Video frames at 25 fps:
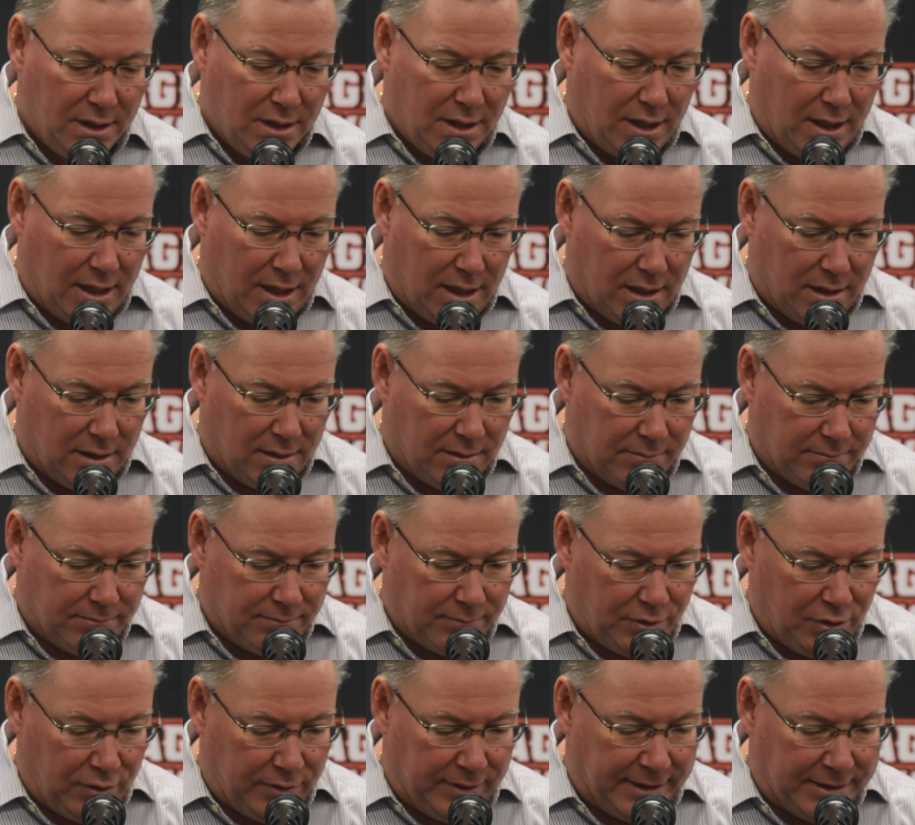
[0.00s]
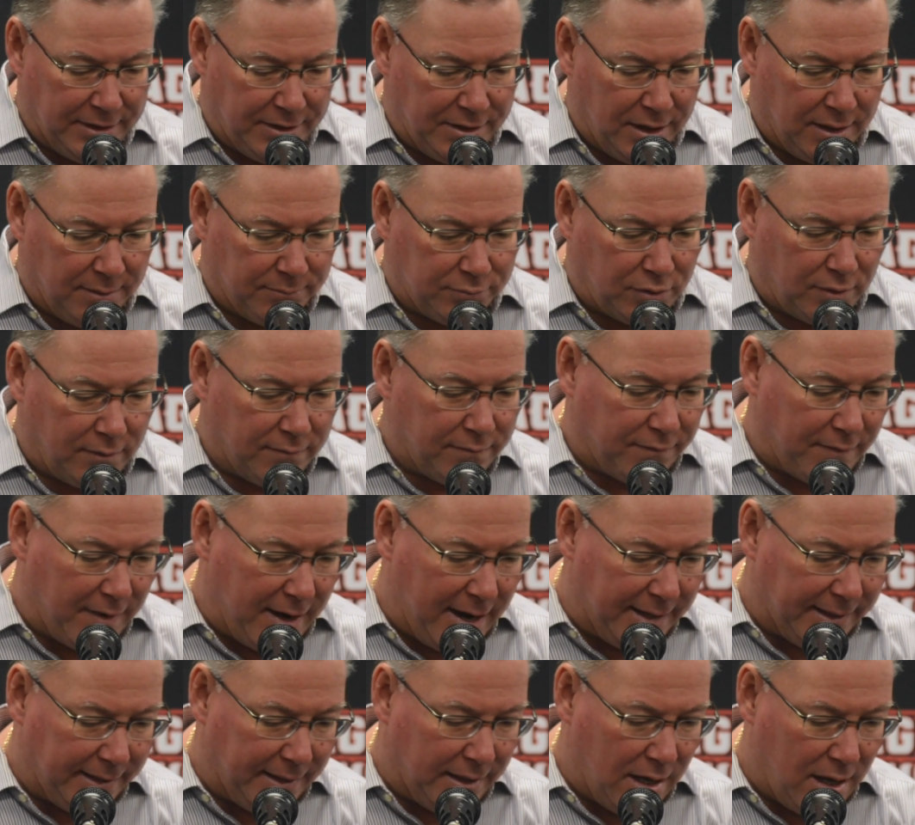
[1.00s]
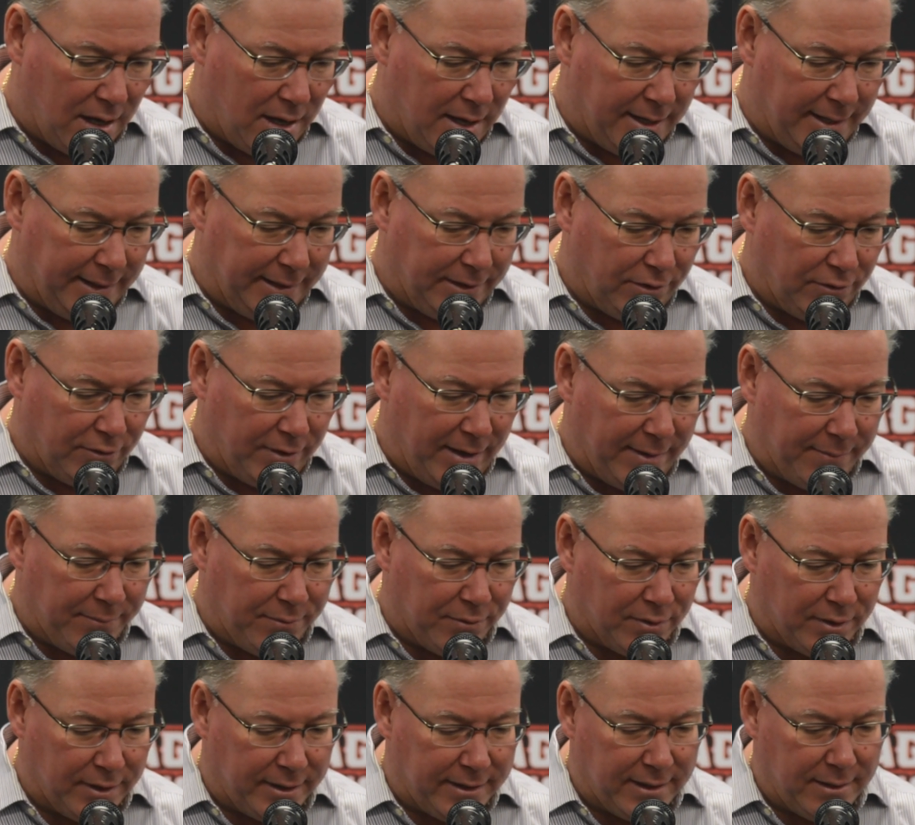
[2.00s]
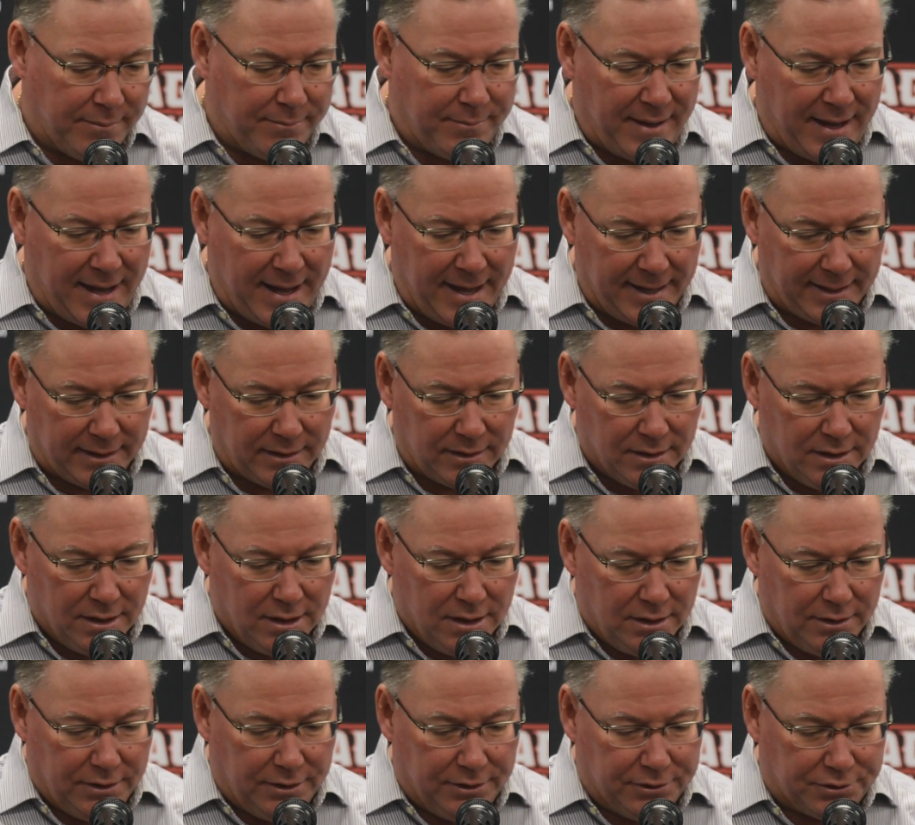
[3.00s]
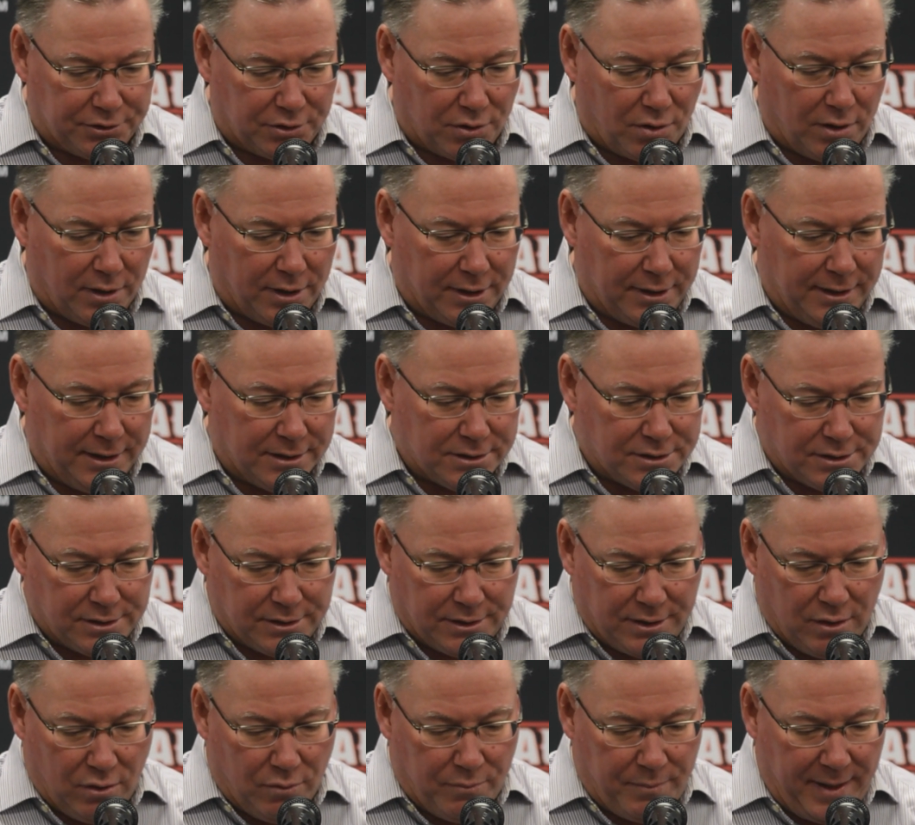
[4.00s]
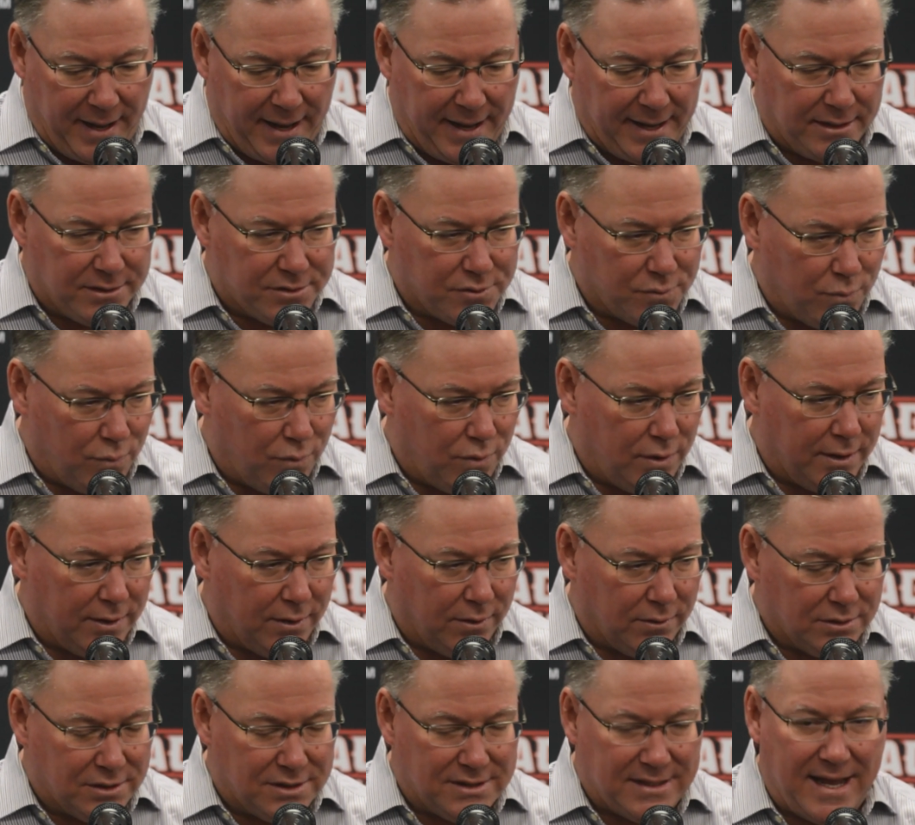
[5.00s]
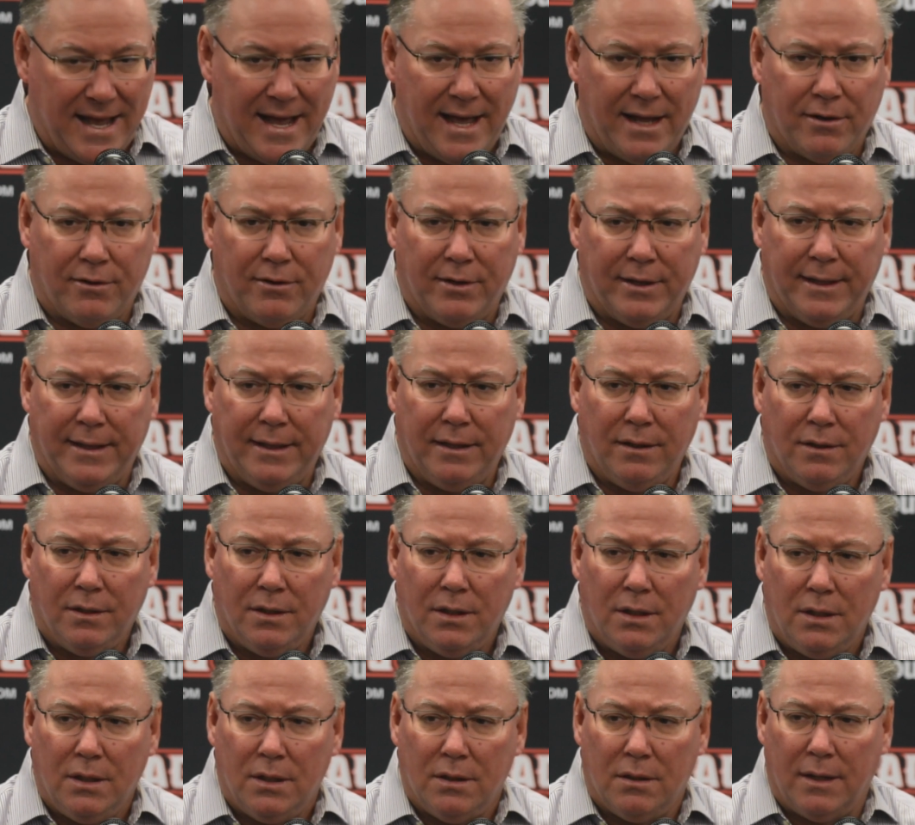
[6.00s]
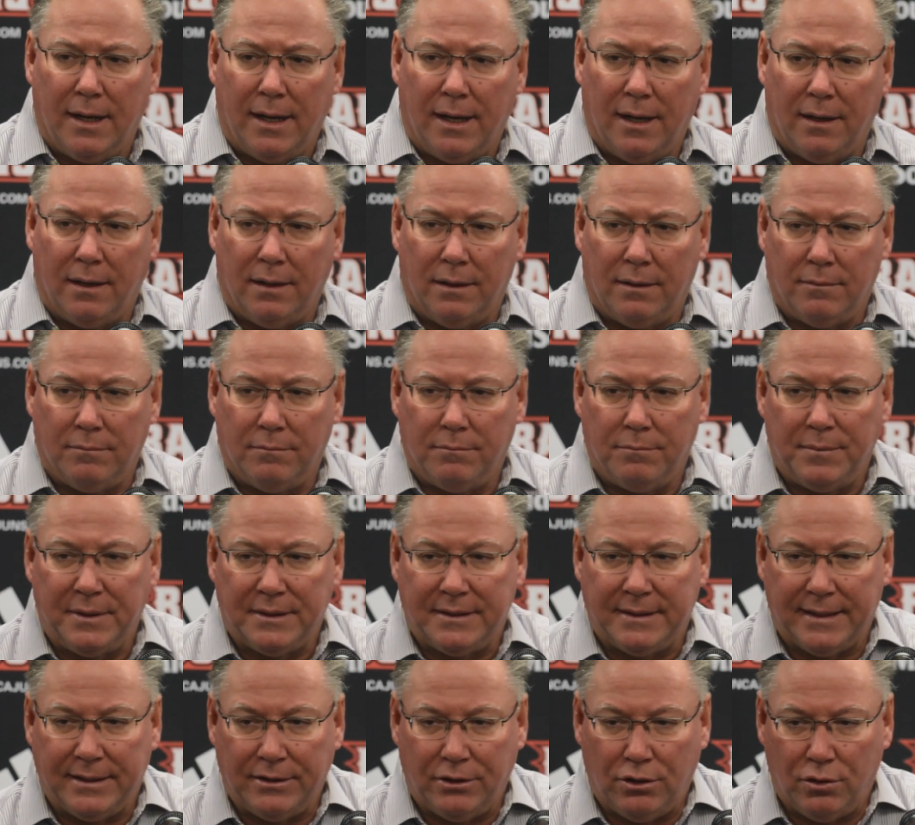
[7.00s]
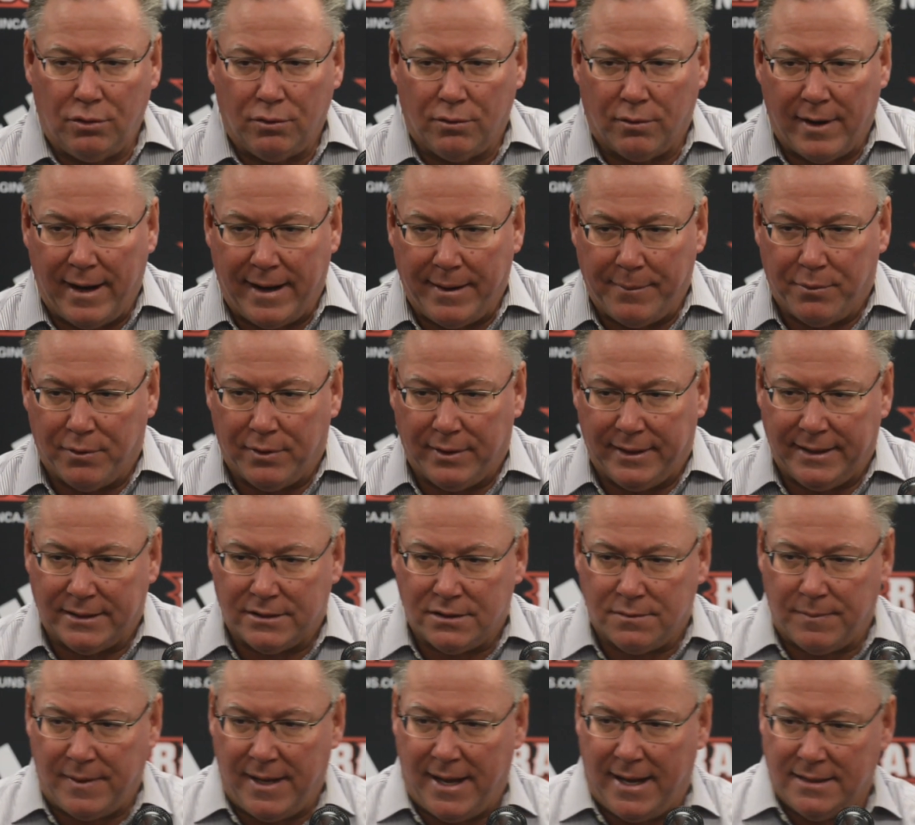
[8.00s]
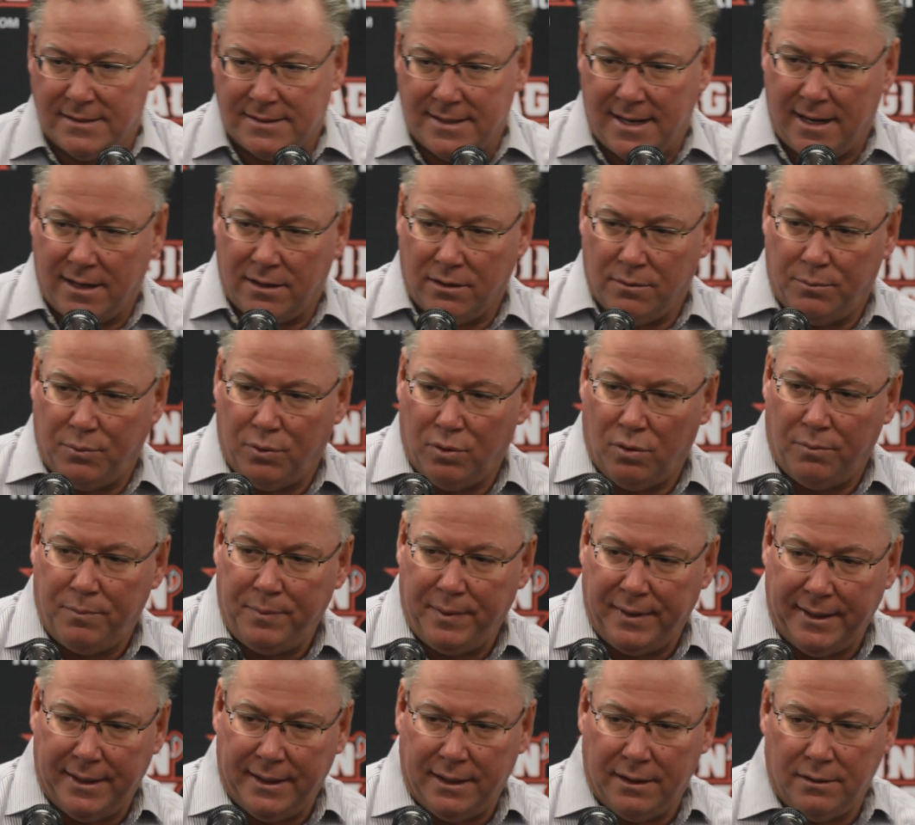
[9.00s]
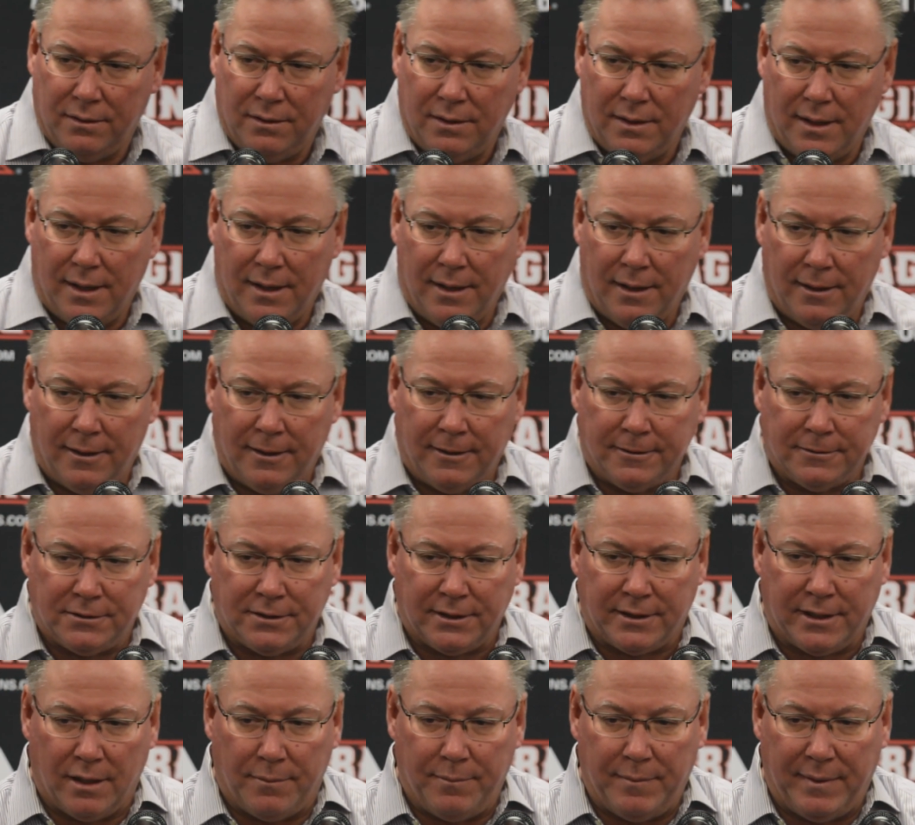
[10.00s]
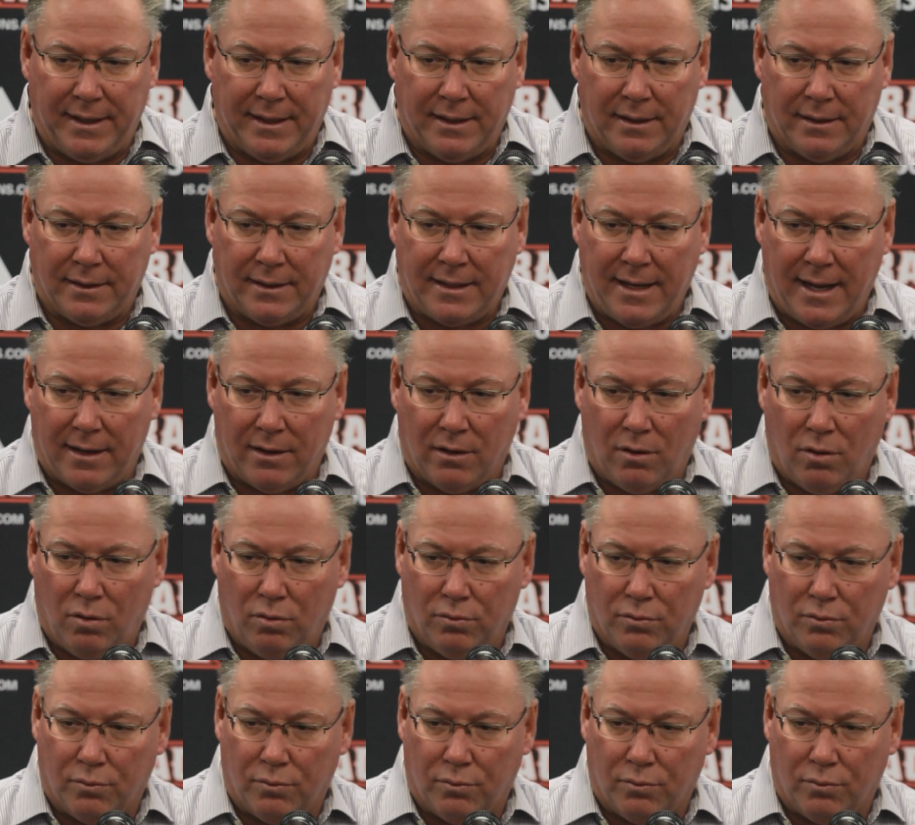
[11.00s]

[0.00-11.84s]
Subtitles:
You get dumped on Friday night, you're able to come back, your starter doesn't go past 1 on Saturday, but then you were able to get some guys out of the bullpen to come in and kind of hold